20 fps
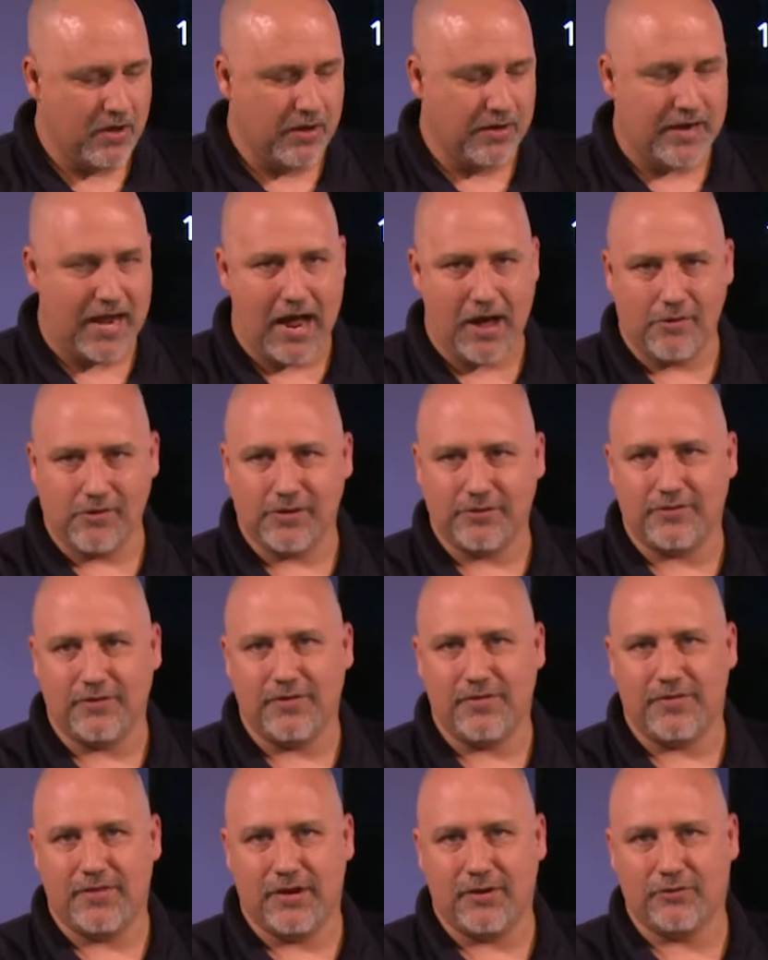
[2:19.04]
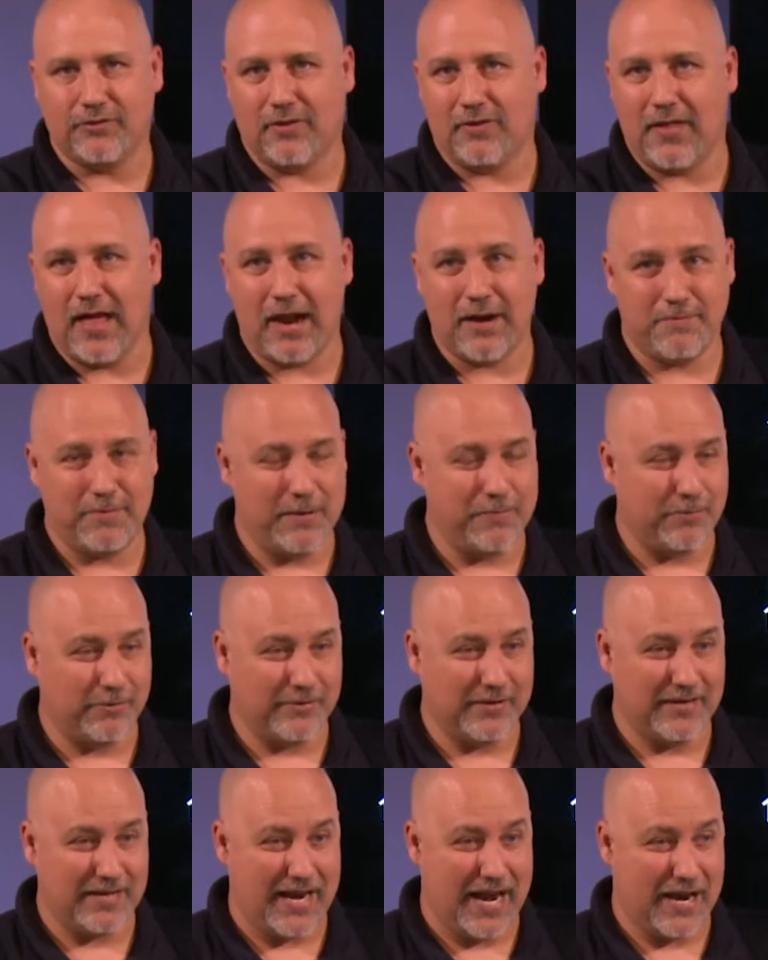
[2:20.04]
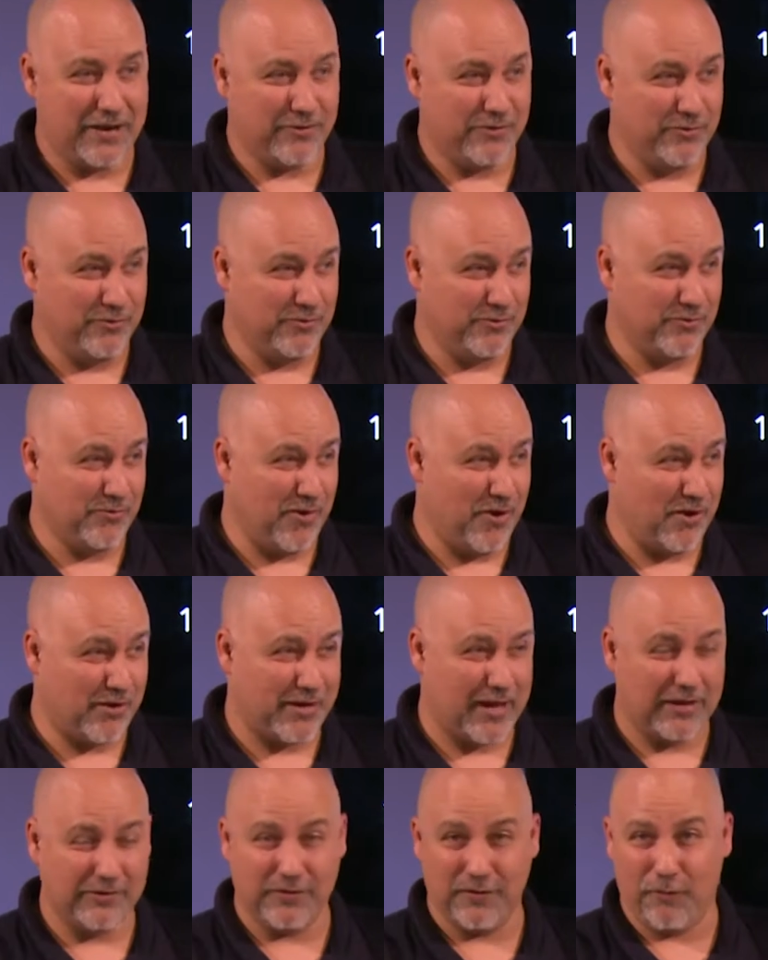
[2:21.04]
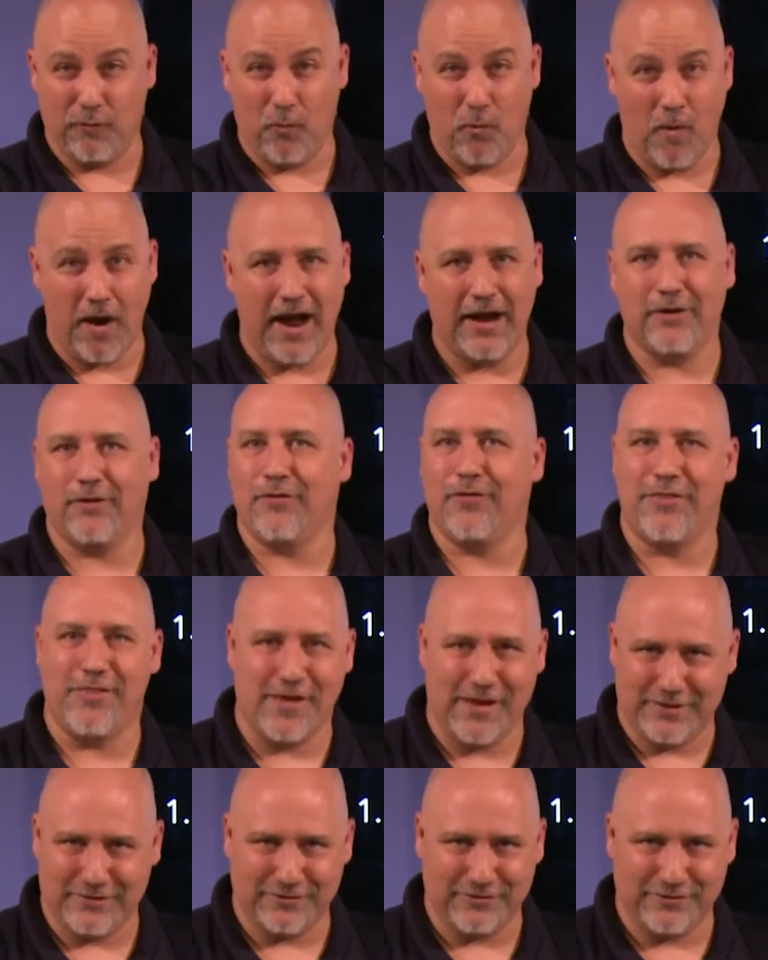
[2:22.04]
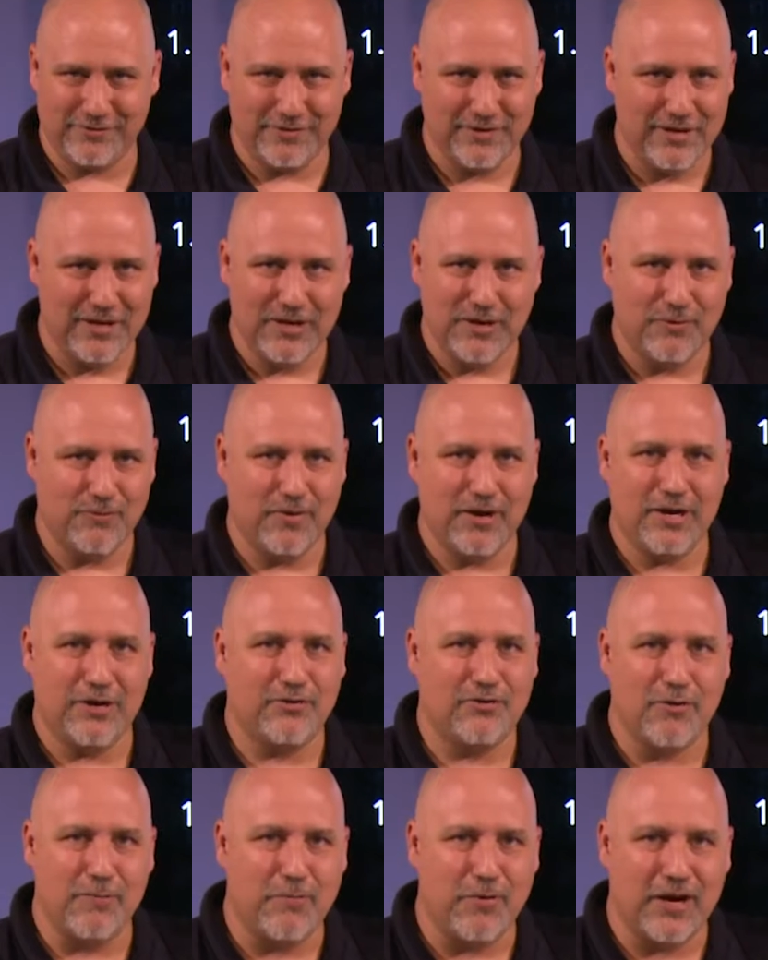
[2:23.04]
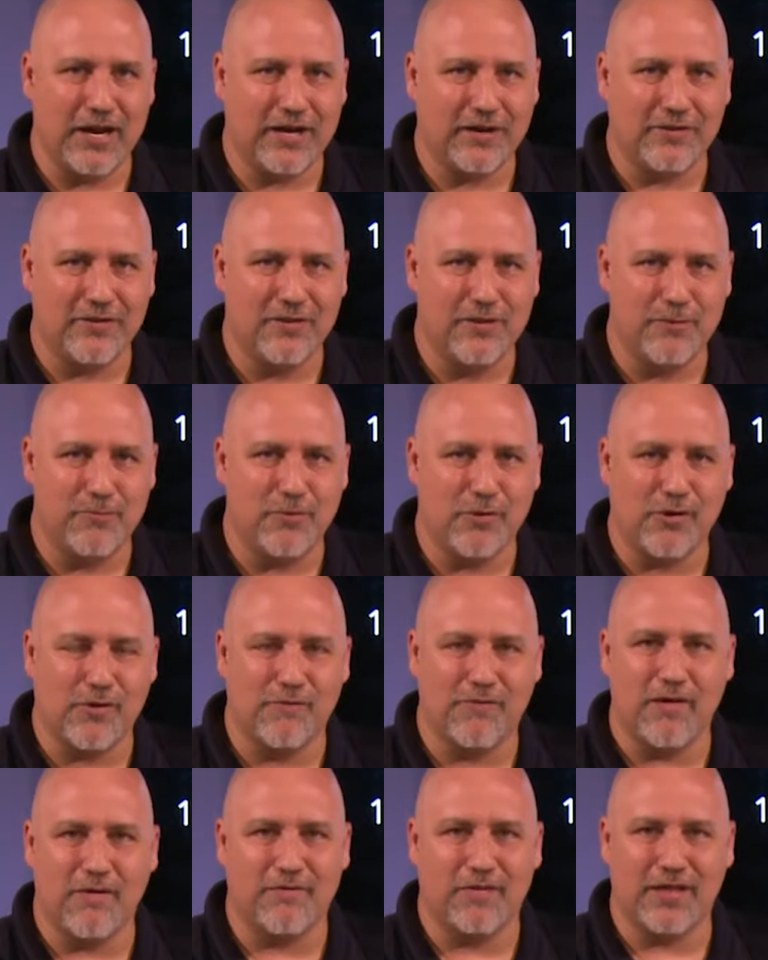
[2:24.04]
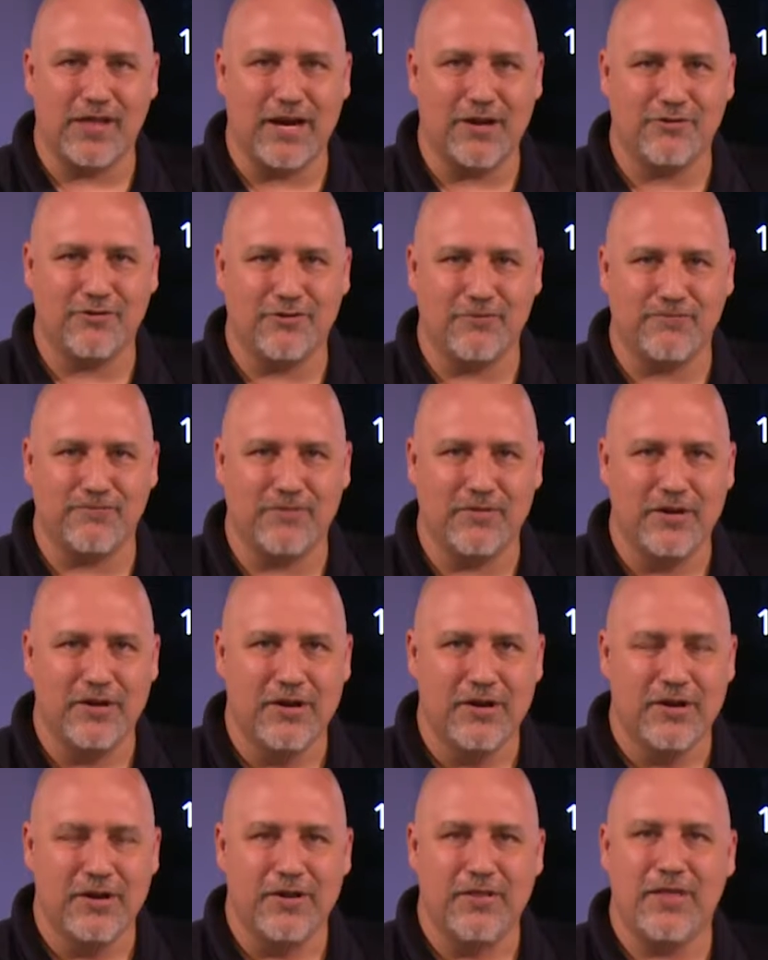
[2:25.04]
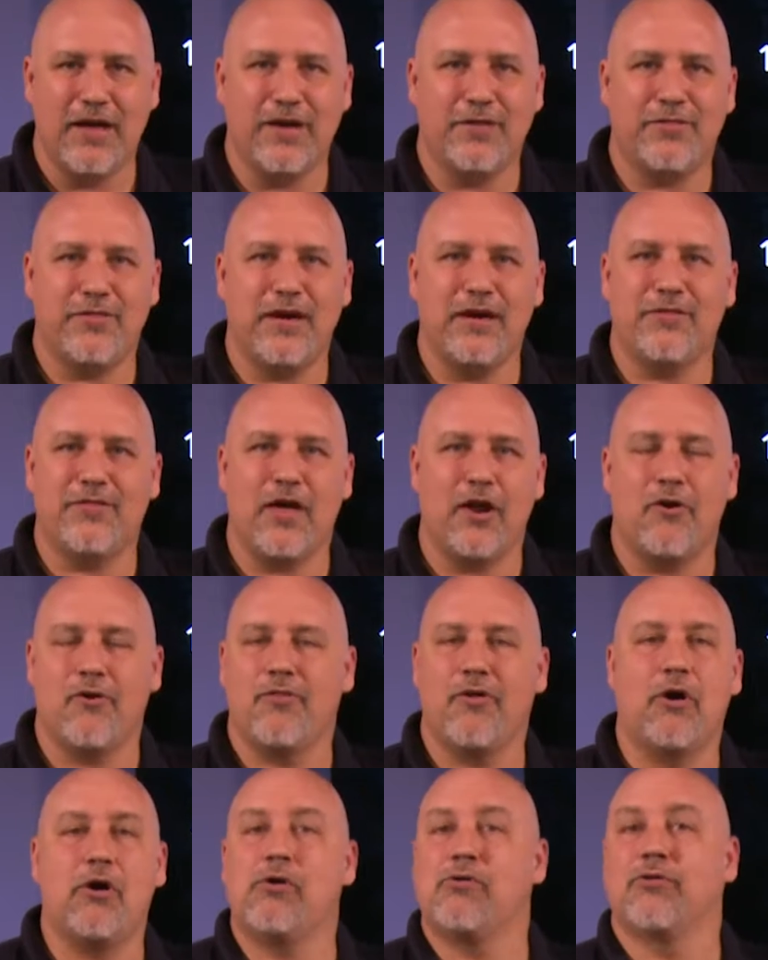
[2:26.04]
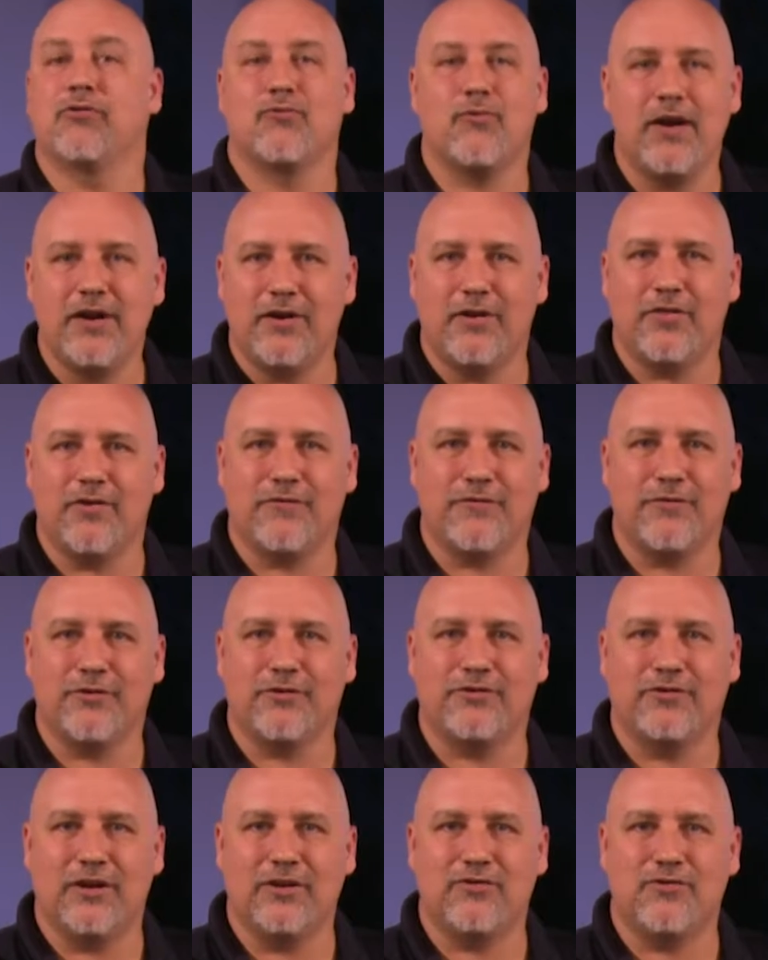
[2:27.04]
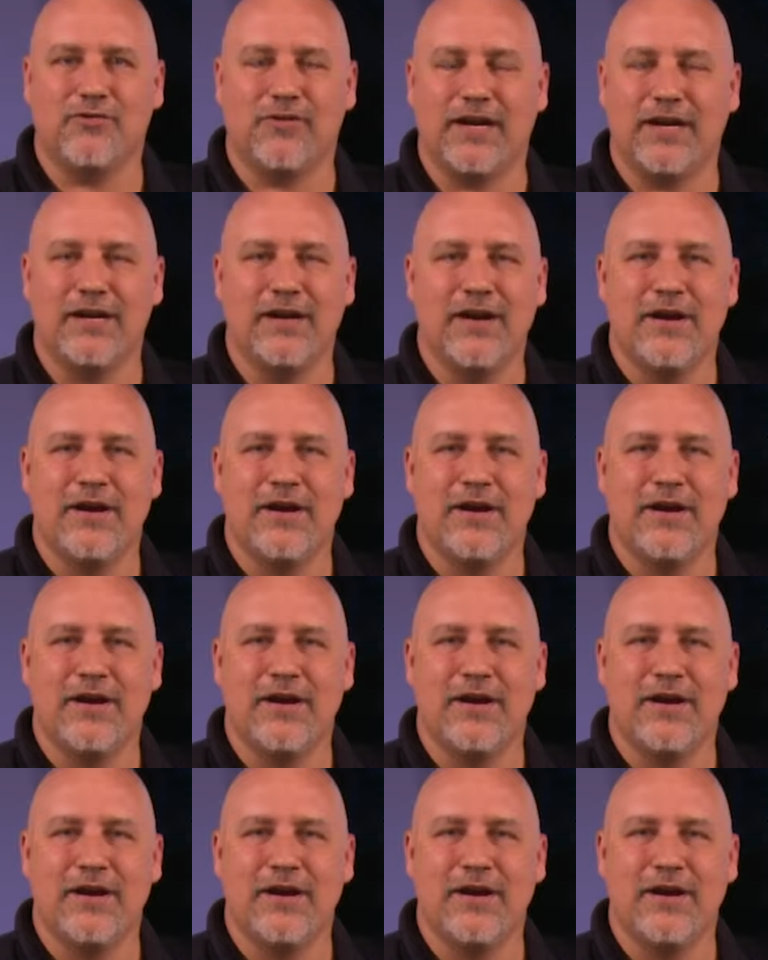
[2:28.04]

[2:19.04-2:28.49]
Now, listen, there's a lot of people today who do all kinds of wild things when interpreting the book of Revelation. They think that although it was written in the 1st century,